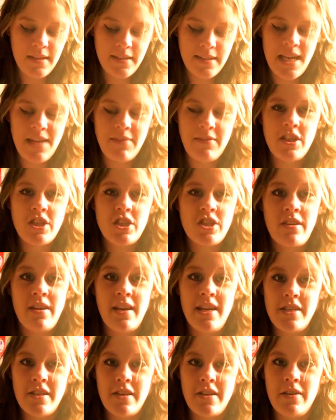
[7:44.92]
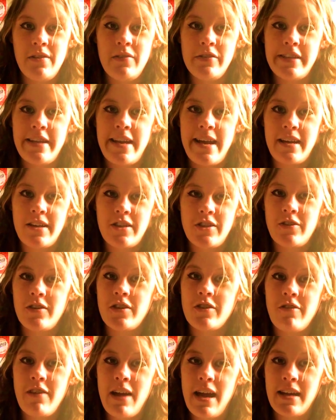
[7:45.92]
David Schneider, who's an actor
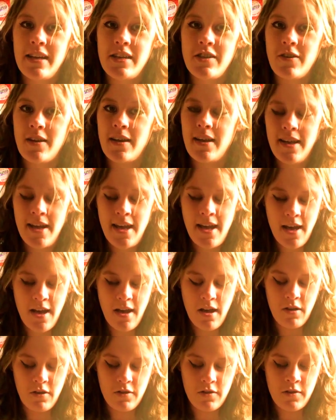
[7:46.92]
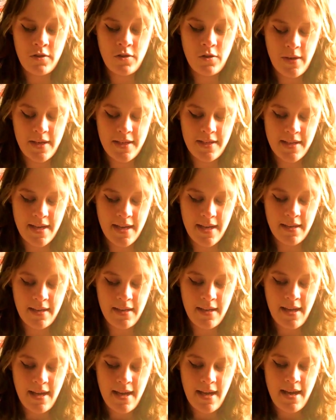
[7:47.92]
and director, on Twitter.
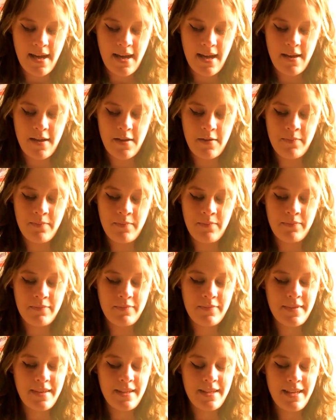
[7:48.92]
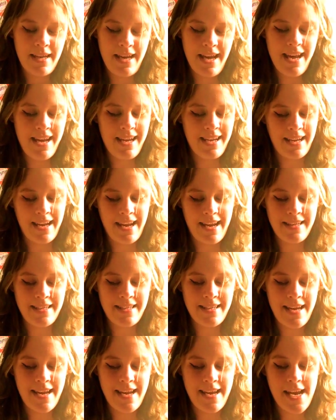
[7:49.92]

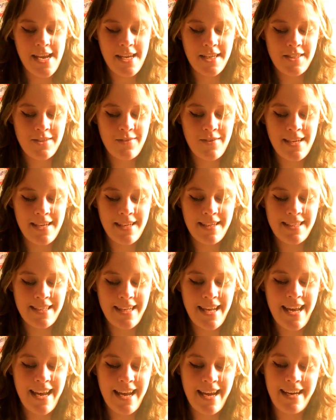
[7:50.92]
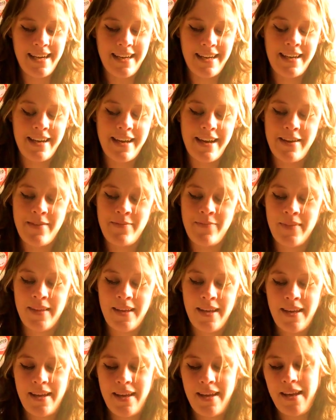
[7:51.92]
He's tweeted saying,
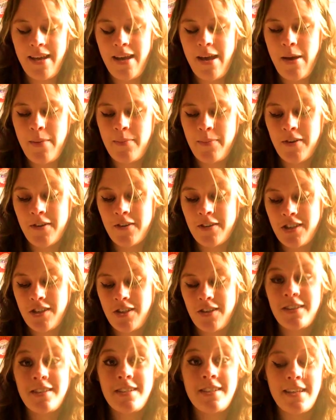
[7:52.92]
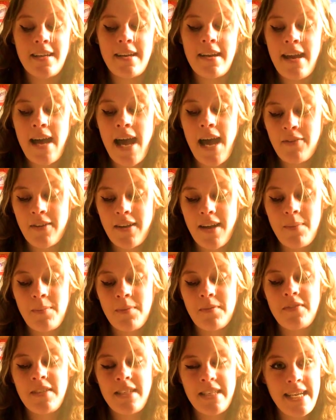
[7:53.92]
Boris Johnson, have a
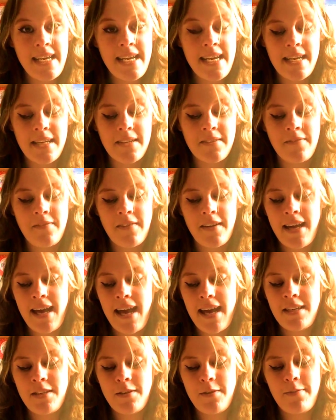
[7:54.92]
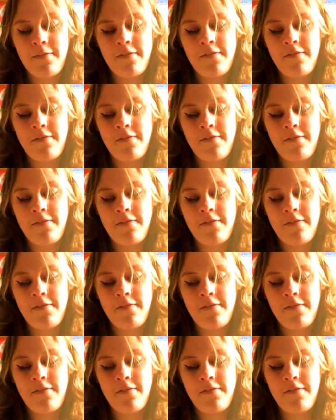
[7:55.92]
cup of tea. Forget